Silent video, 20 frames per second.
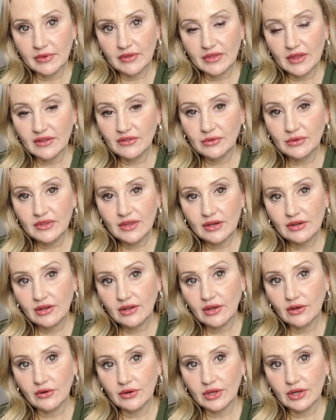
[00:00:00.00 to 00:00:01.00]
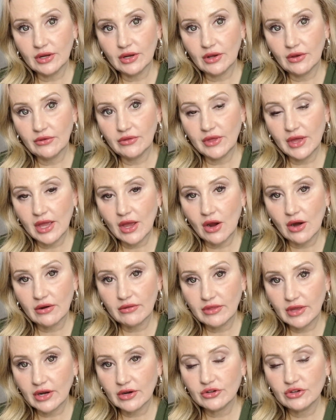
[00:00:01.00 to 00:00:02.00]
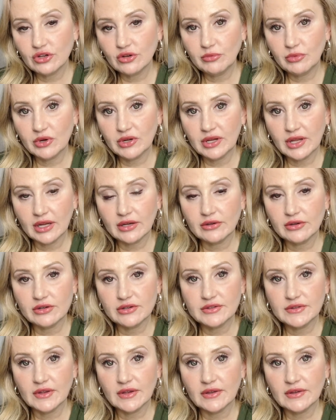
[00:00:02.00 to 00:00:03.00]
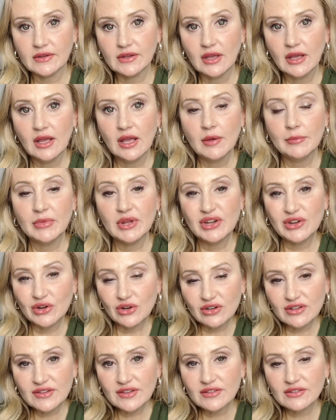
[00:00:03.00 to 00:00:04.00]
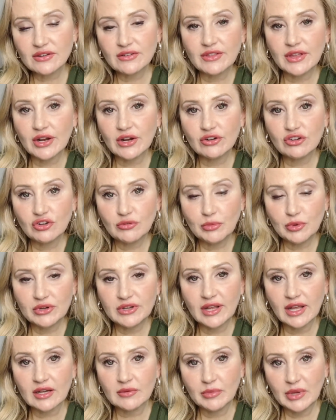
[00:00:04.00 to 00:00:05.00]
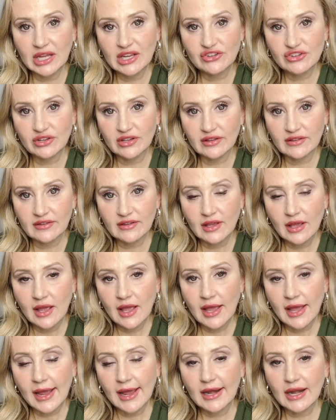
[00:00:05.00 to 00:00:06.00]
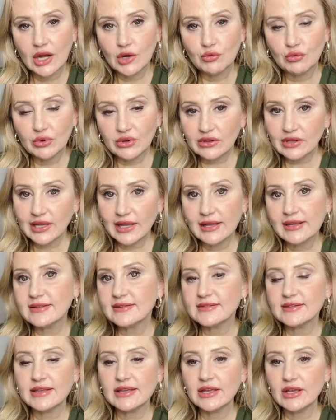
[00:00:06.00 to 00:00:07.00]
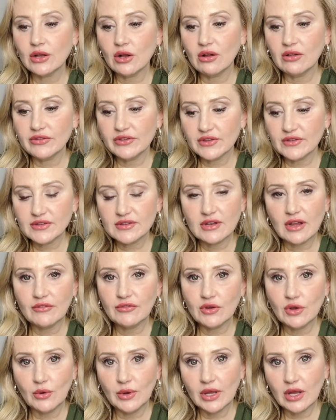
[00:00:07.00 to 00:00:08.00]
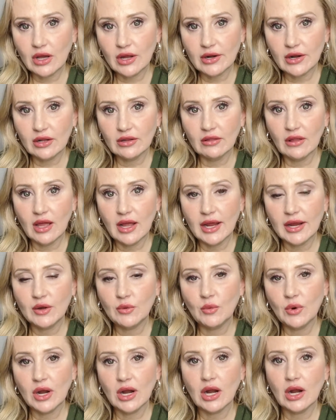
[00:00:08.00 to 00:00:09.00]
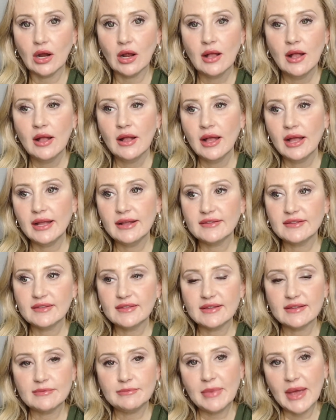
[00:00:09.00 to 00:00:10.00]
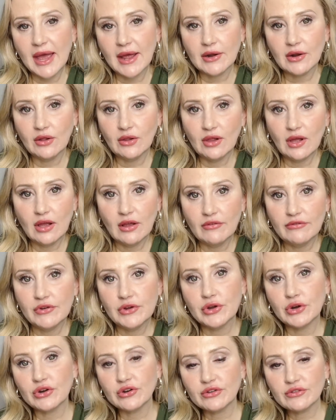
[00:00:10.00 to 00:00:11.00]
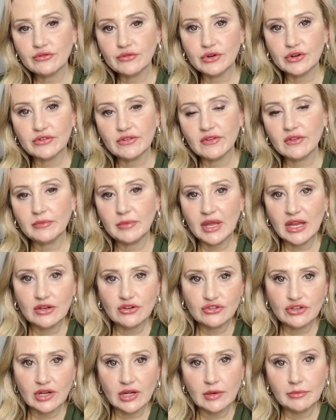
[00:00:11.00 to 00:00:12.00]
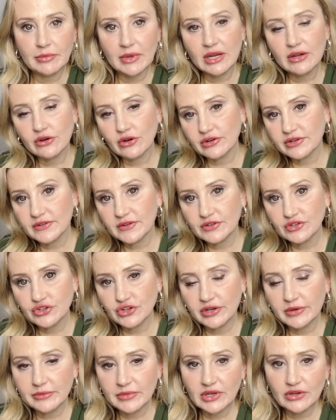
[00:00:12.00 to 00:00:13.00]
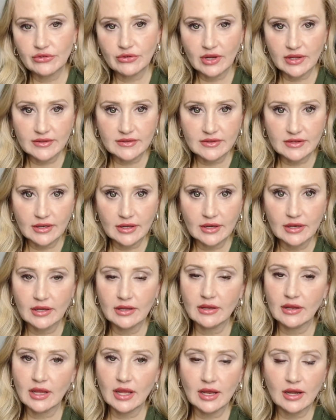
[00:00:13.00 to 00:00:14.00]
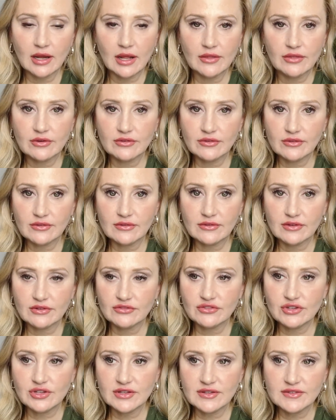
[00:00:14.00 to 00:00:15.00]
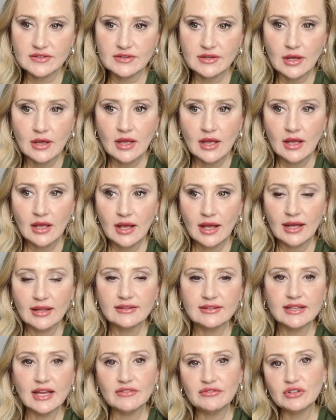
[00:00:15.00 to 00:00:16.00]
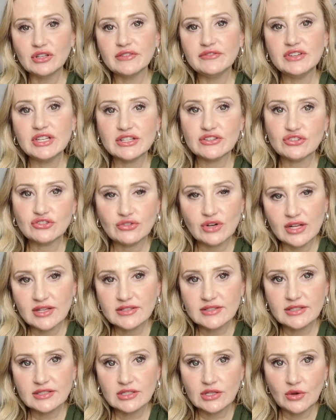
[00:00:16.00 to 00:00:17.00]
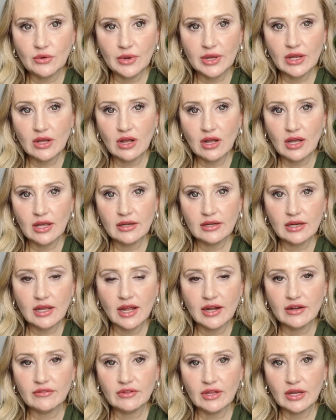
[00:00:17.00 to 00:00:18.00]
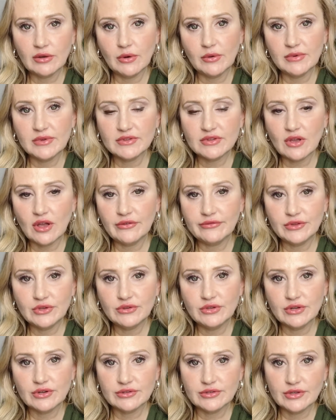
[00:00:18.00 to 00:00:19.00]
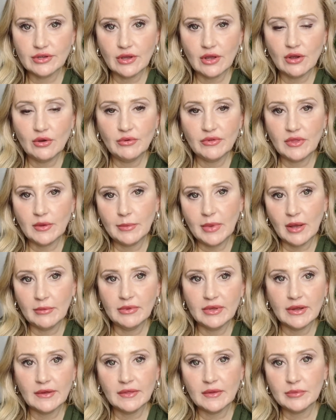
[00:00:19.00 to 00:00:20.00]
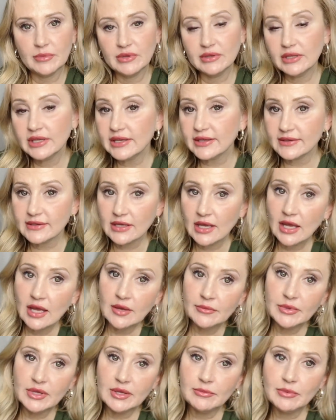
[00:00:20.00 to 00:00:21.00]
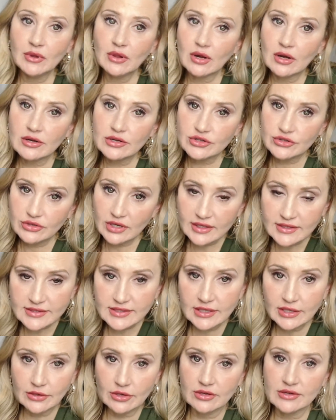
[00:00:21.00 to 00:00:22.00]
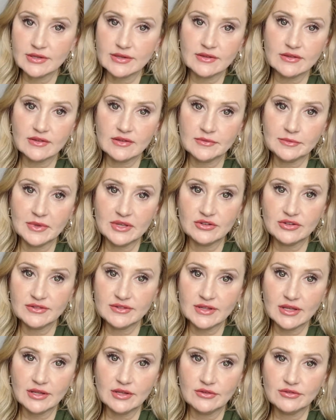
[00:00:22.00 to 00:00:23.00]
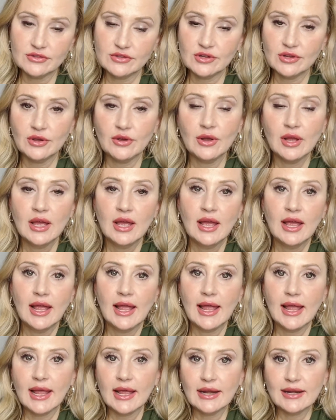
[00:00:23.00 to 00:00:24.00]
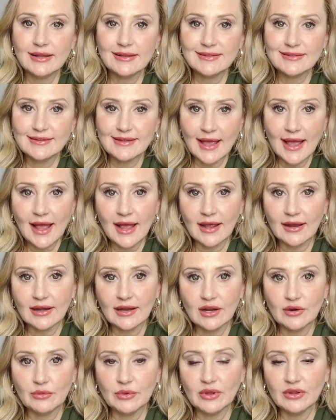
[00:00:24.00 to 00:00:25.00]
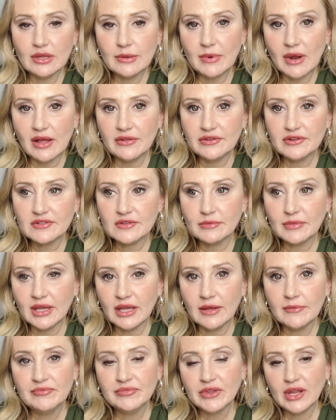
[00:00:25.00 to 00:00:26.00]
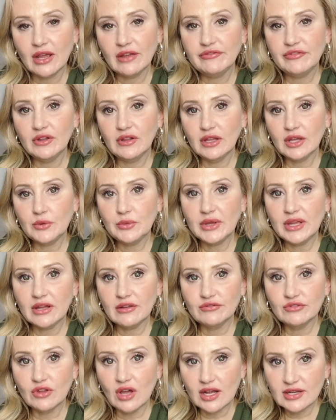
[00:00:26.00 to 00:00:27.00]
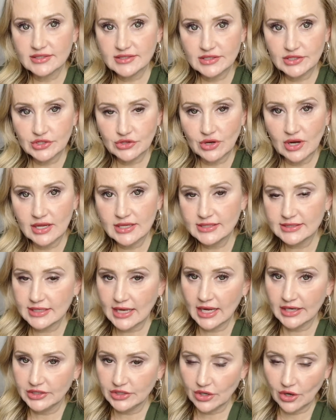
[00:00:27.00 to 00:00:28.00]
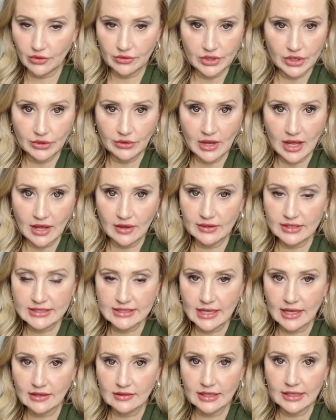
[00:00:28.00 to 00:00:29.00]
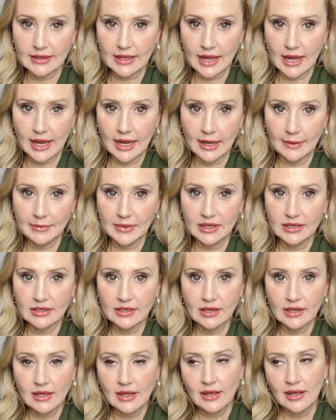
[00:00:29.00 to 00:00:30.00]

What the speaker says: But that's what they do. They are there to protect nurses, but nurses are there to protect patients. And I really hate seeing all this stuff going on online where it's this battle of nurse versus patient. Nurses shouldn't be trusted. And there's just a level of distrust that's going on, kind of like what we saw a few years ago with the public and the police. People aren't trusting nurses as much as they used to, and it's sad. It really bothers me. I feel like we have lost the trust. I don't know how exactly that happened.